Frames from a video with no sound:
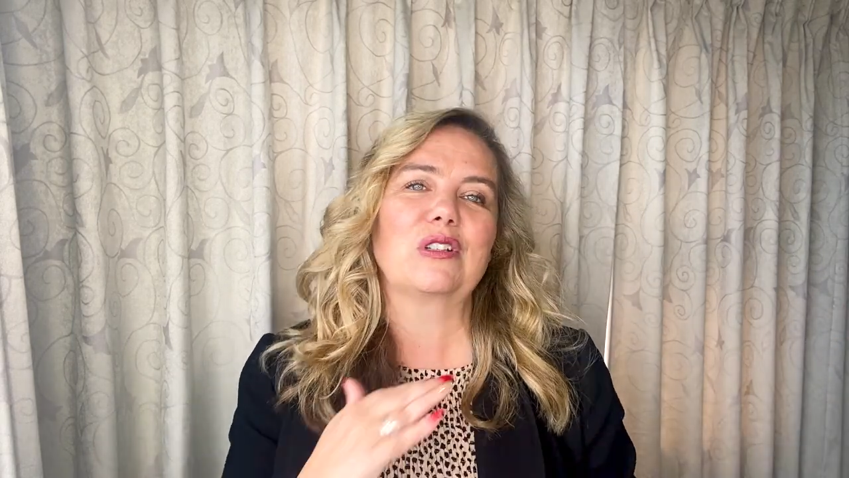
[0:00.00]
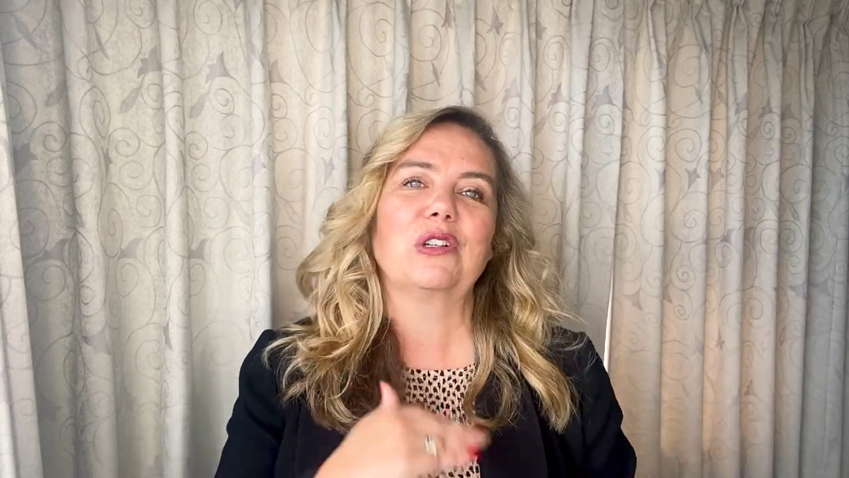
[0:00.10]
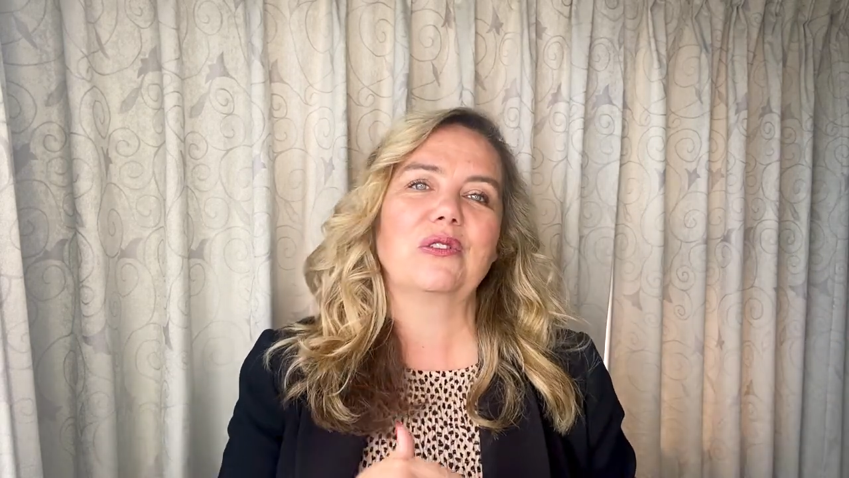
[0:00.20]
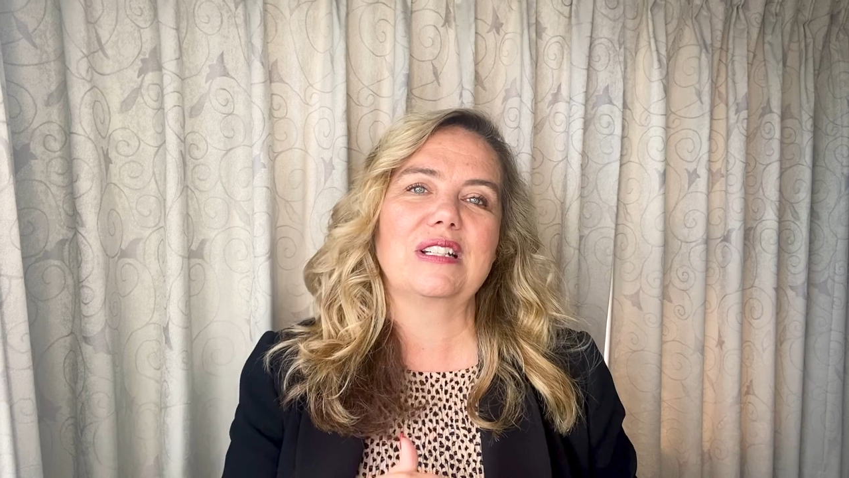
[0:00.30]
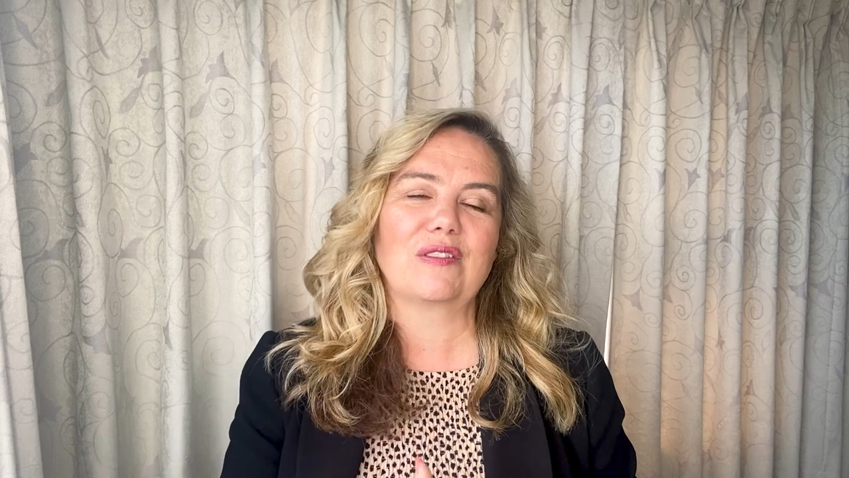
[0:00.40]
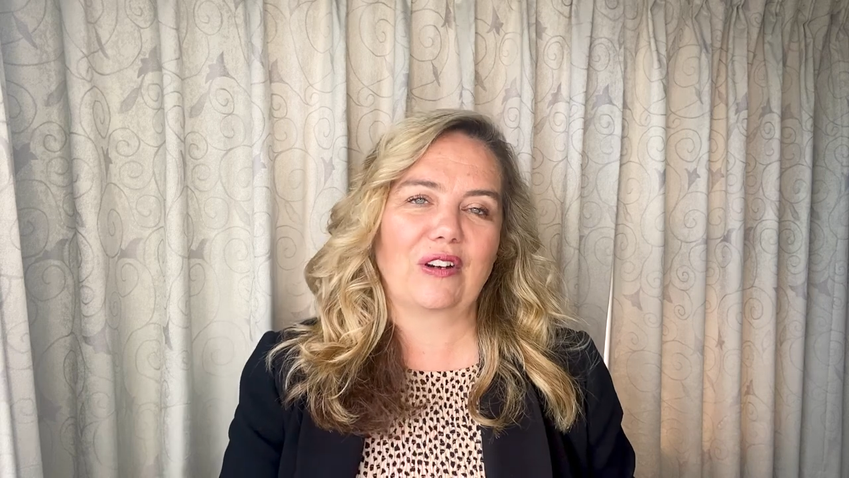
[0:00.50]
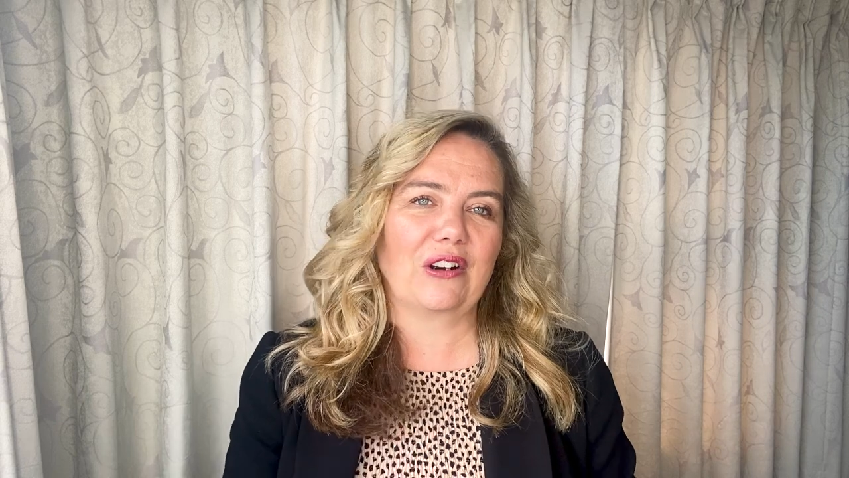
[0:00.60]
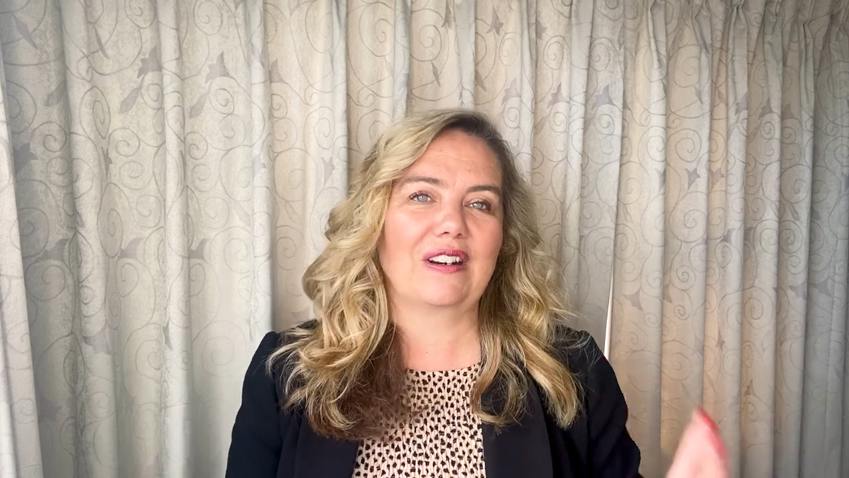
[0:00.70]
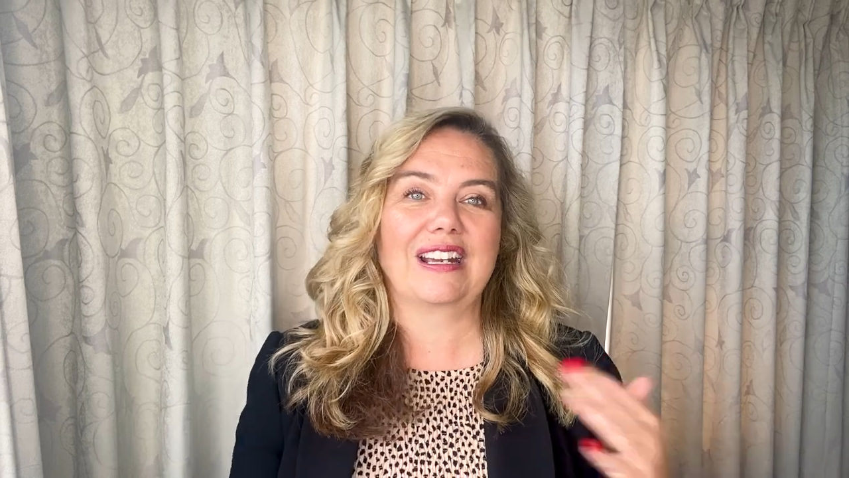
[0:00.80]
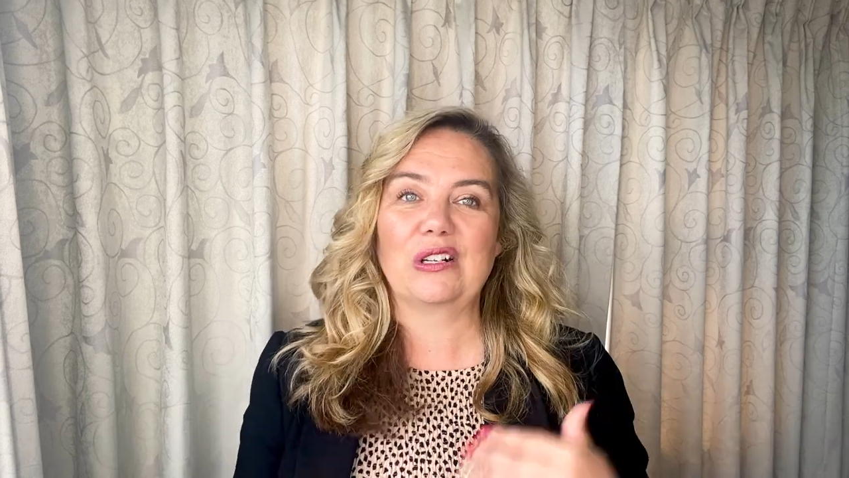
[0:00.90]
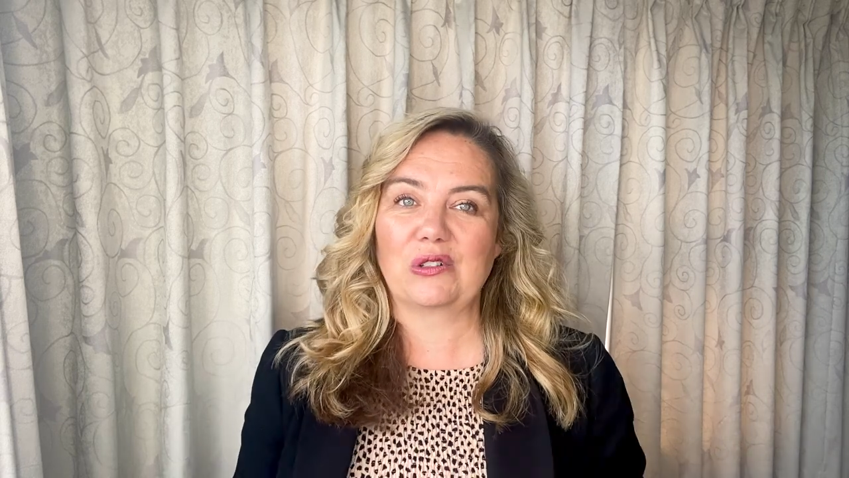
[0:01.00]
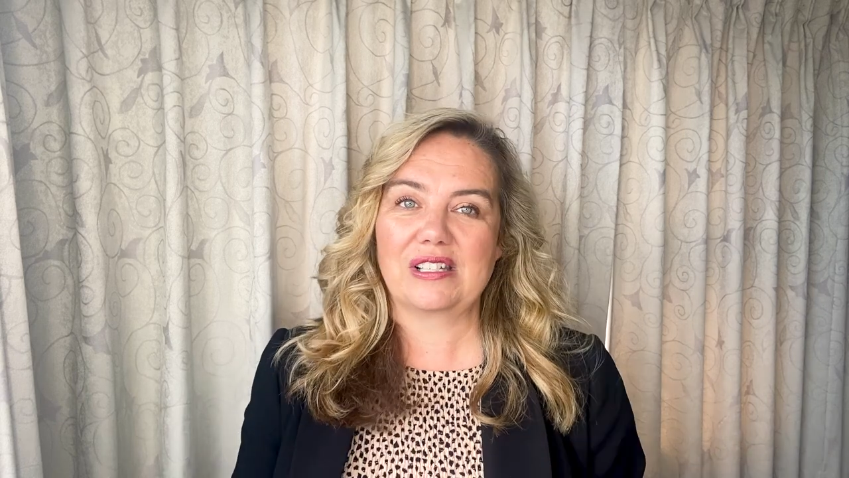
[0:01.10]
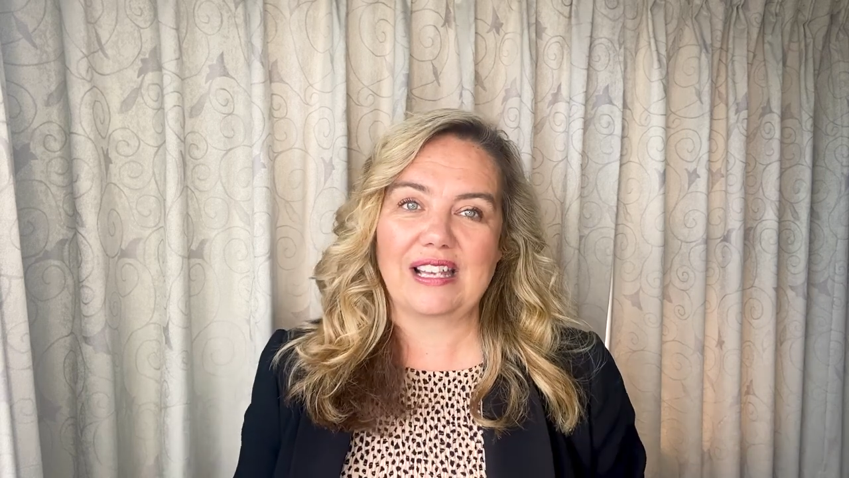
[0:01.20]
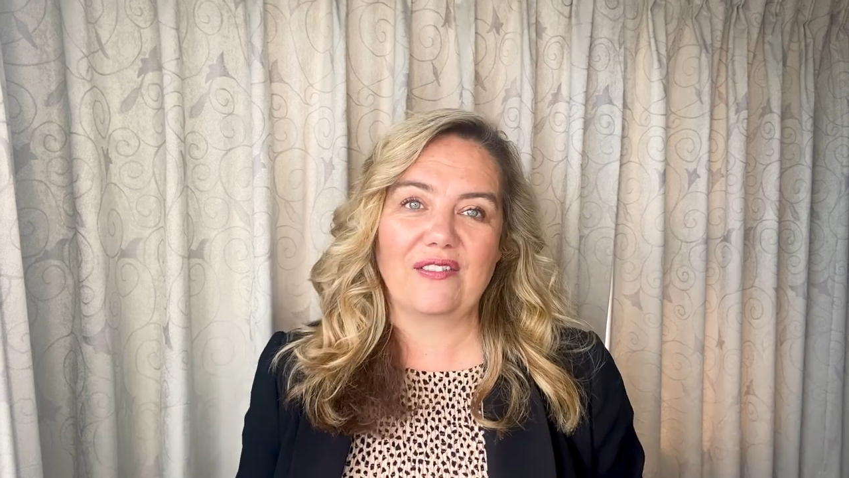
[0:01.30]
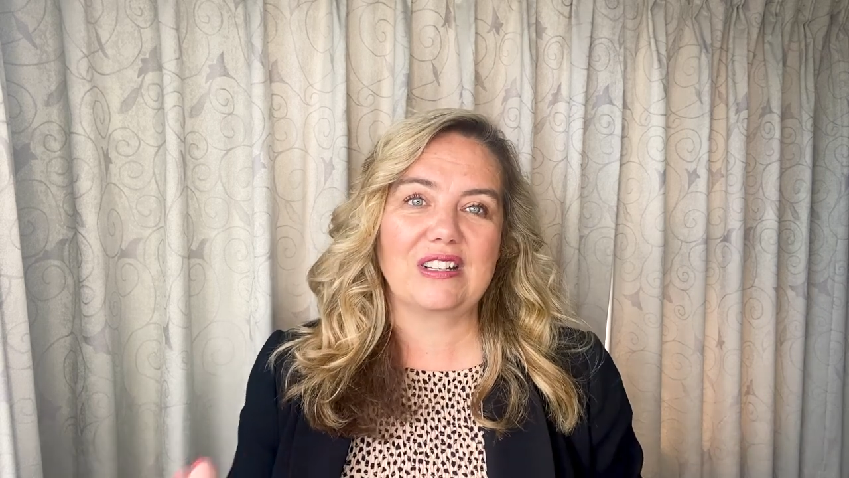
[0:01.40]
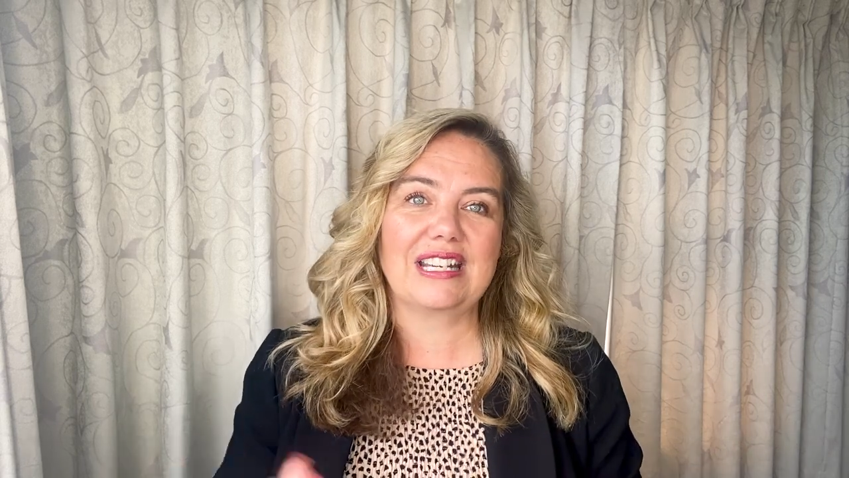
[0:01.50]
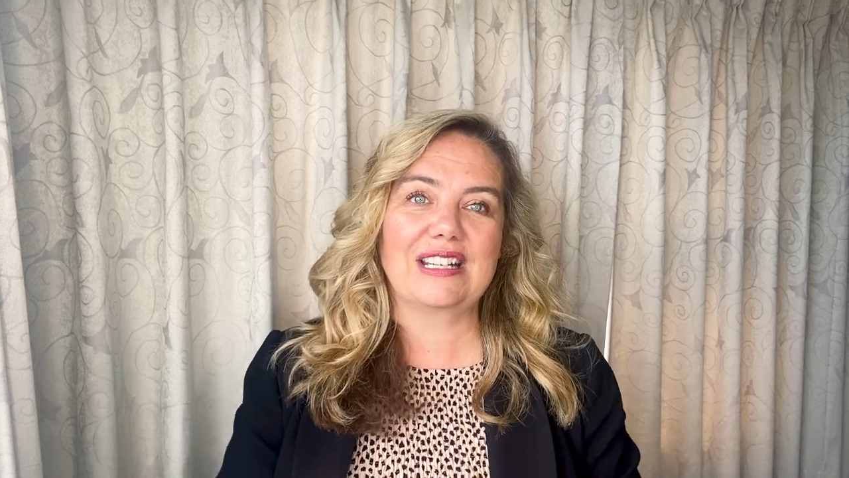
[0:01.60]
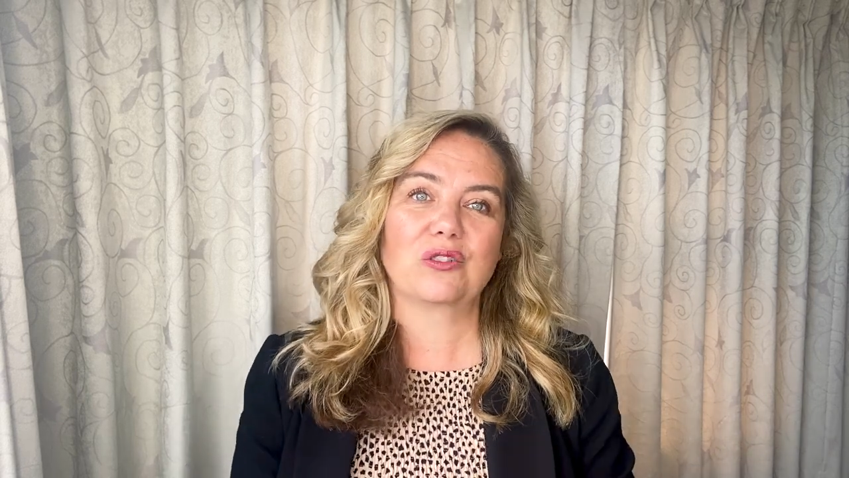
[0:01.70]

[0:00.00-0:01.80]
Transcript: degrees Fahrenheit or seventy